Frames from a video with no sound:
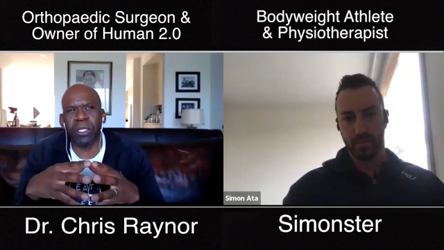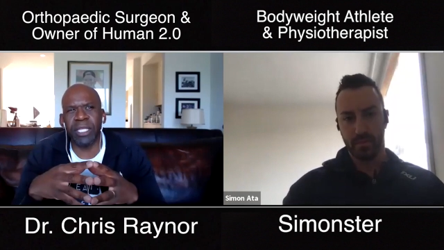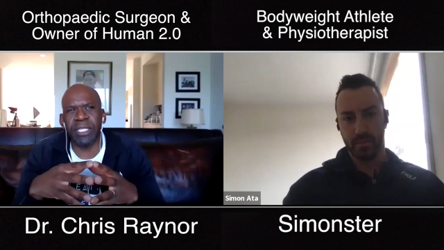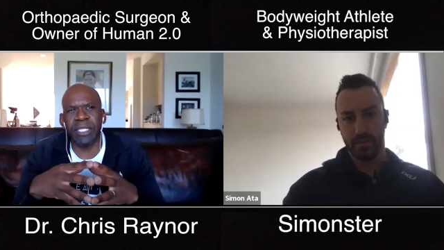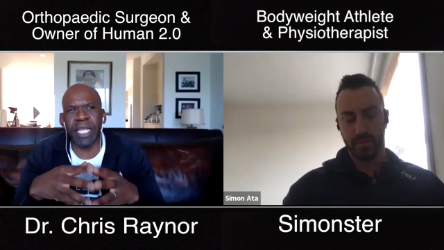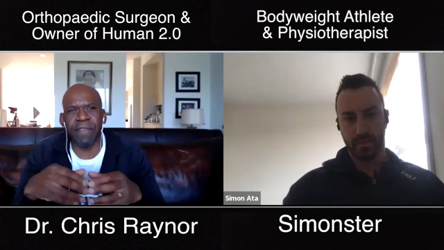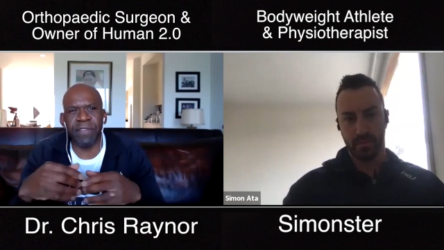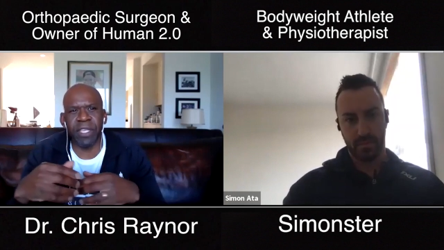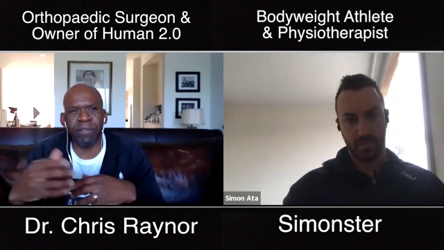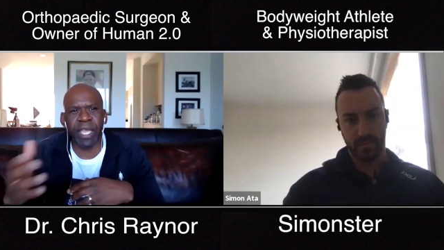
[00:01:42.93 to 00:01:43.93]
Speaker 1: the
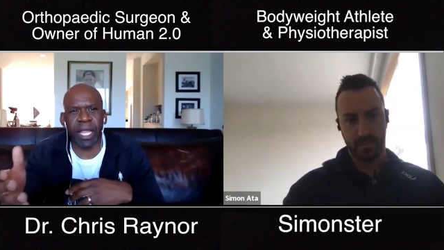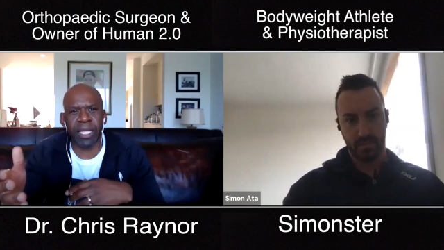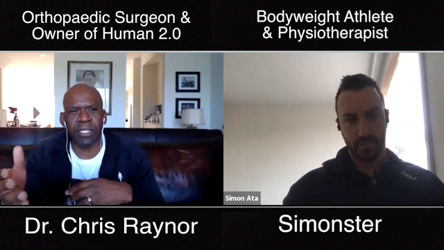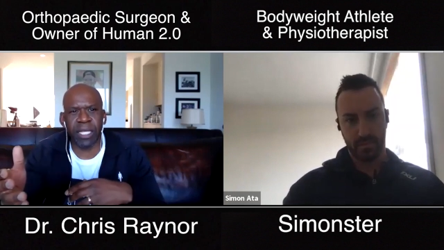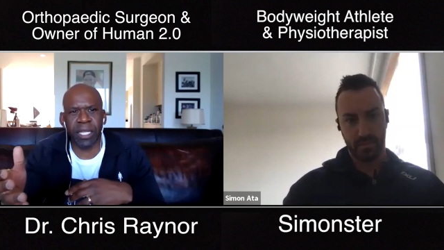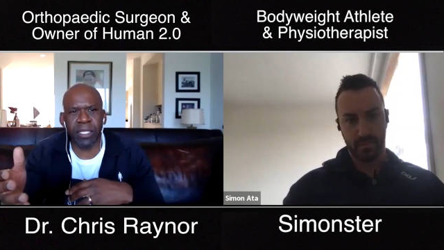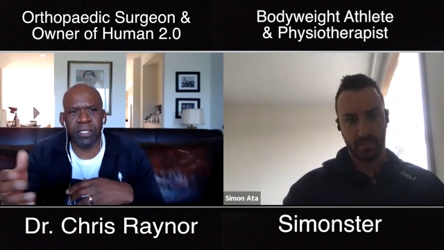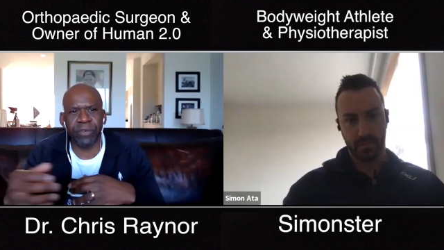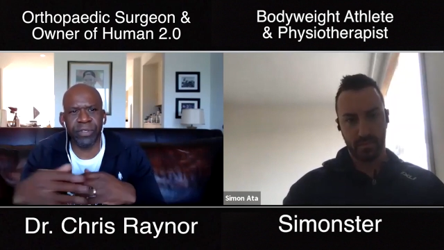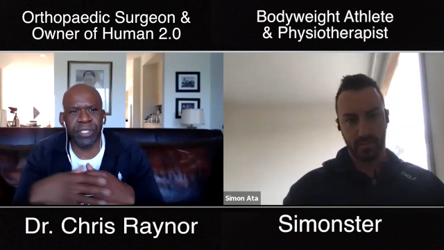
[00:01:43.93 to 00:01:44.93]
safety of
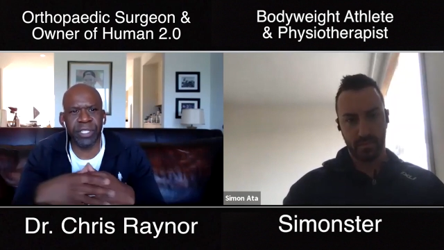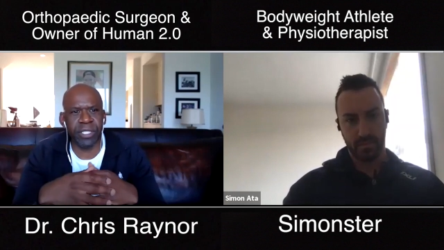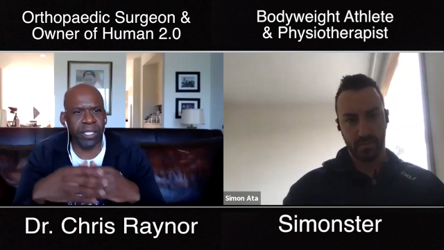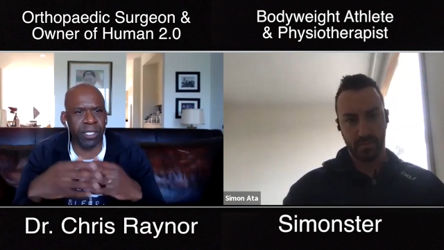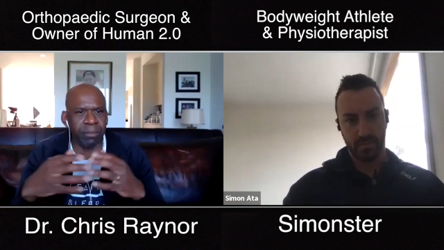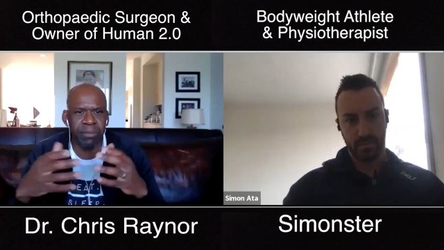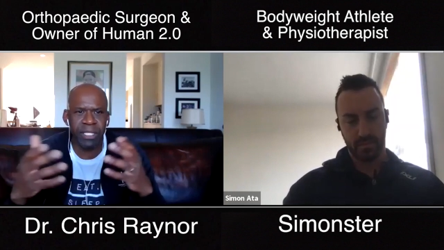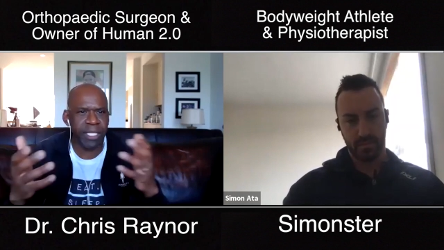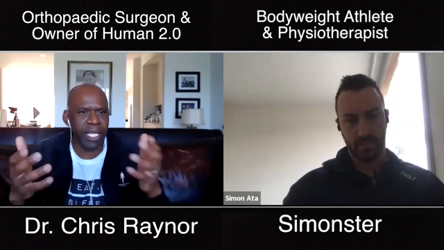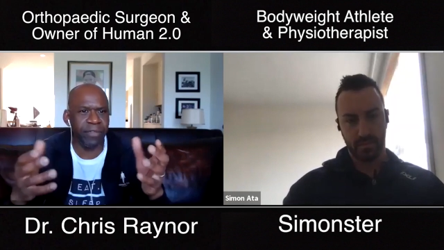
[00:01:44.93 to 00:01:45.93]
calisthenics versus the,
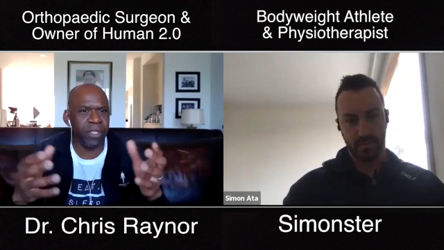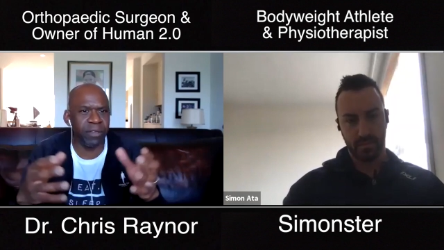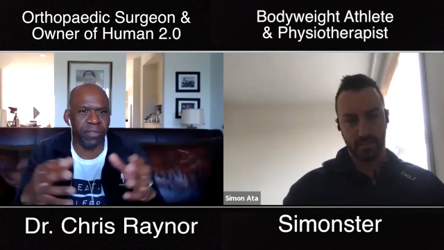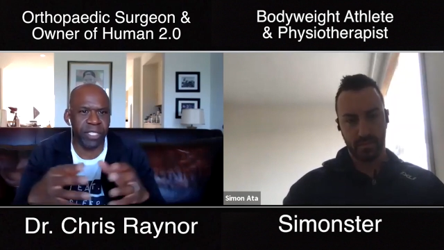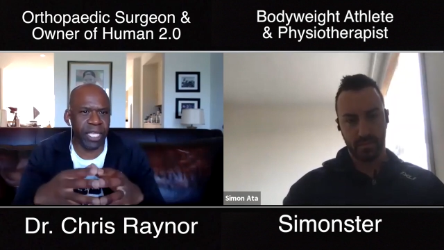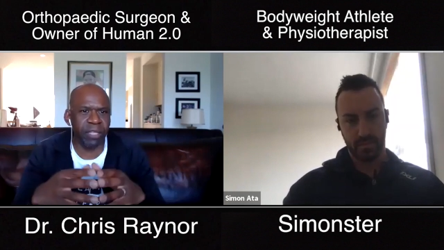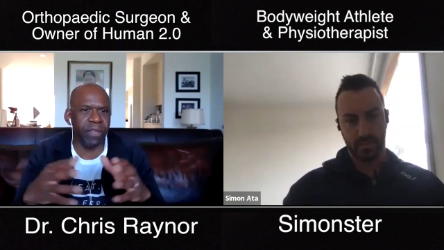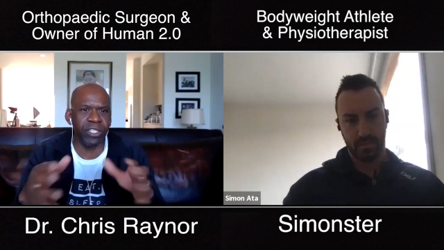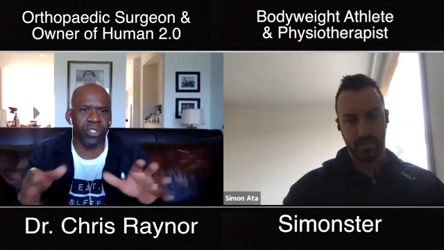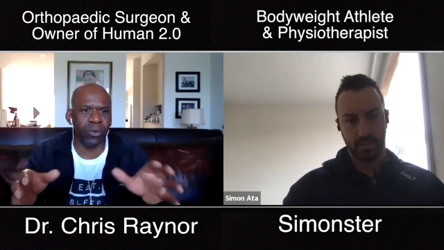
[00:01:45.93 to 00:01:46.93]
the safety of, say,
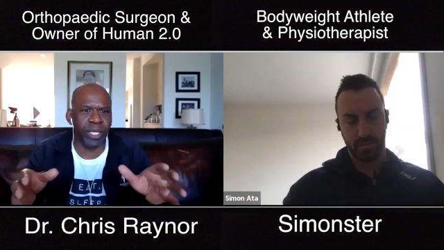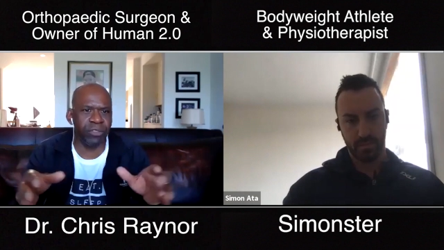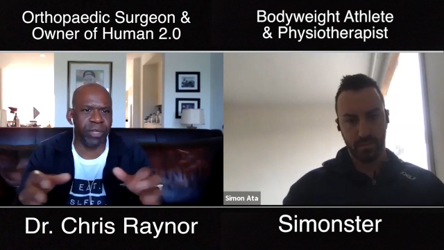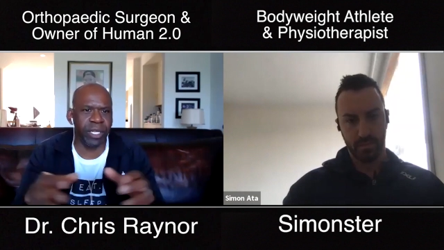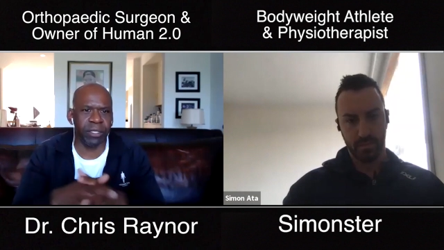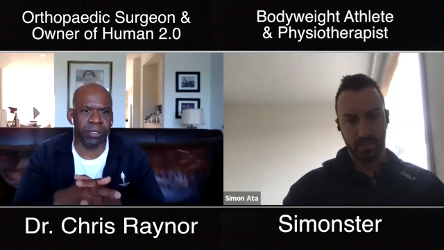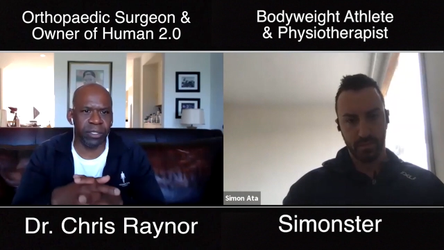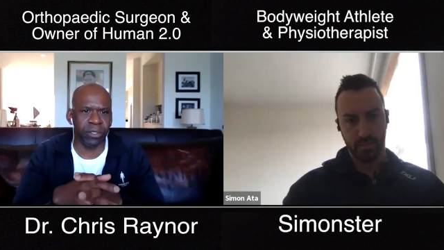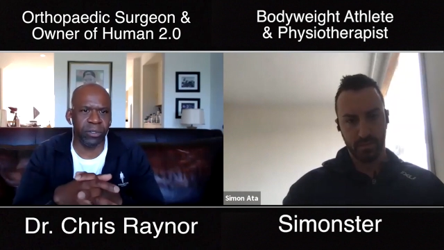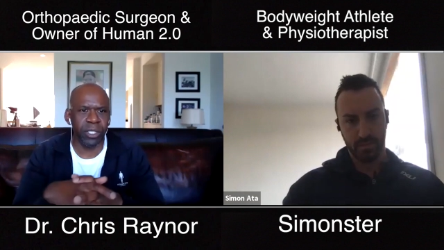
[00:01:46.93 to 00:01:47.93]
conventional weight training,
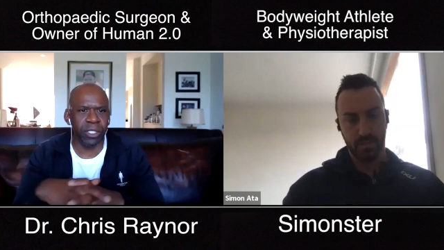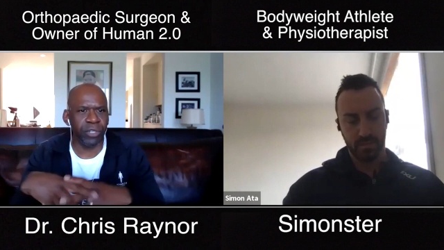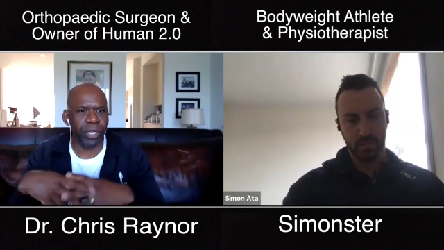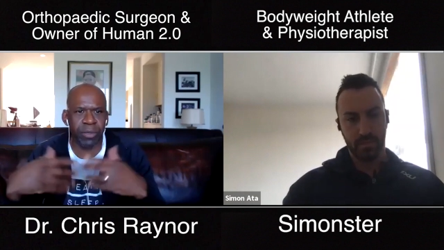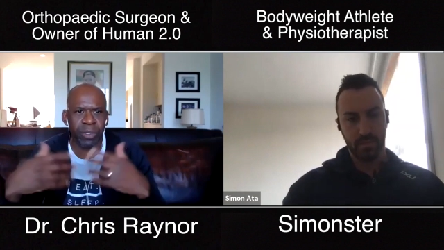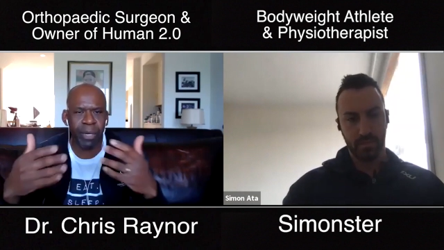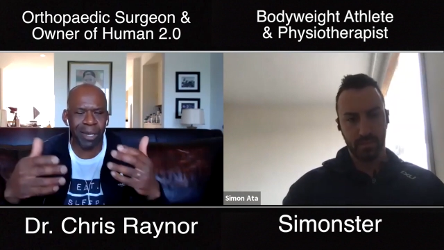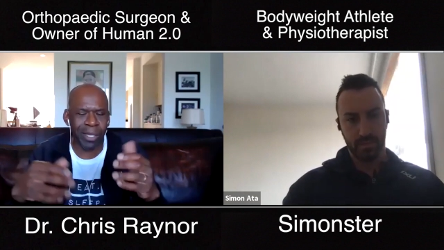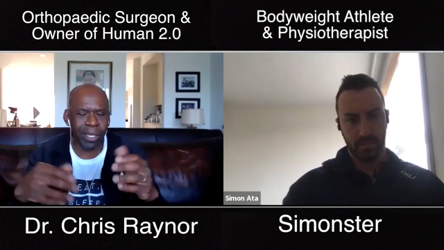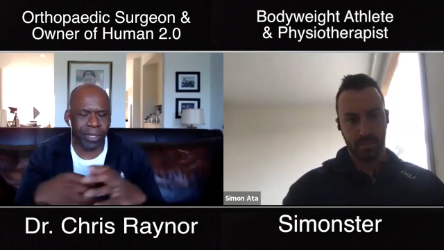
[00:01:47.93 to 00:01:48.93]
you know, training with a
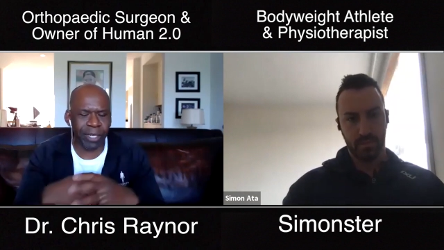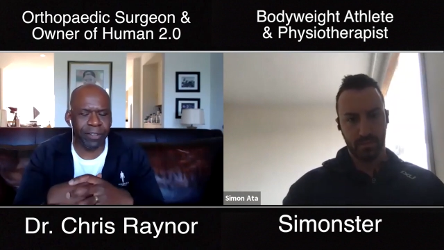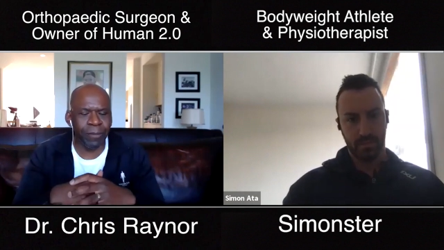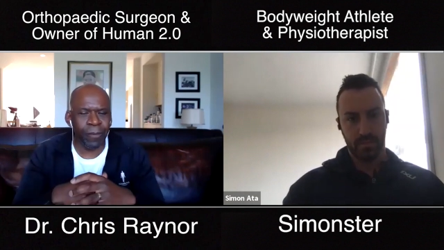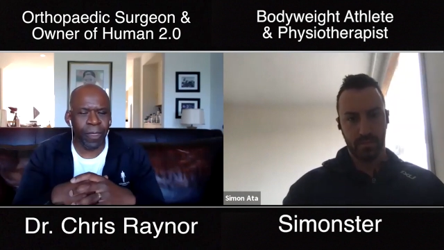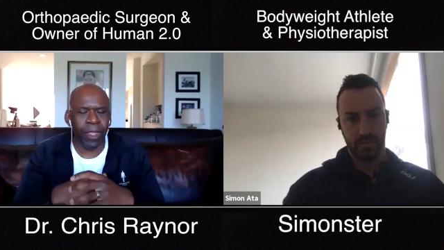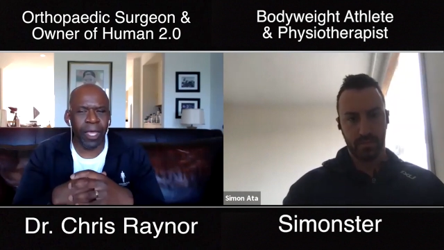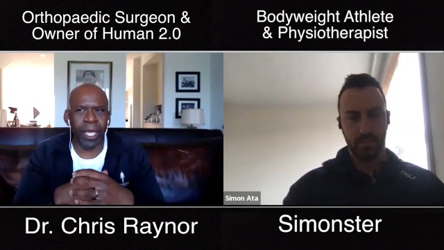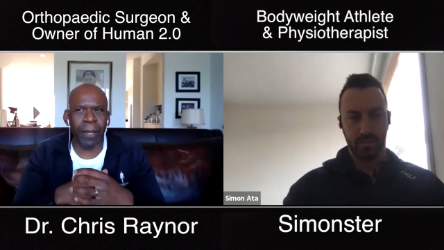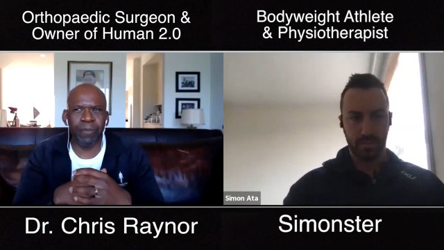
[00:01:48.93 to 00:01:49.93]
barbell, whatever,
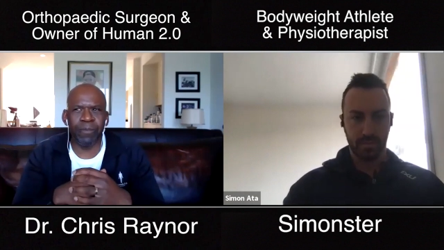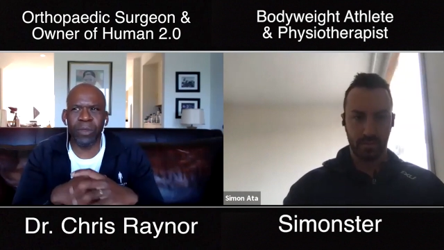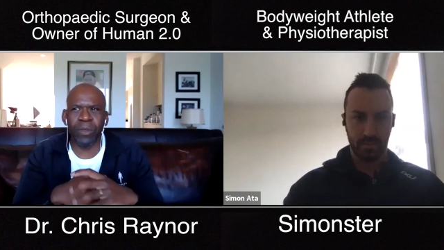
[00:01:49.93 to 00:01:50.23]
um,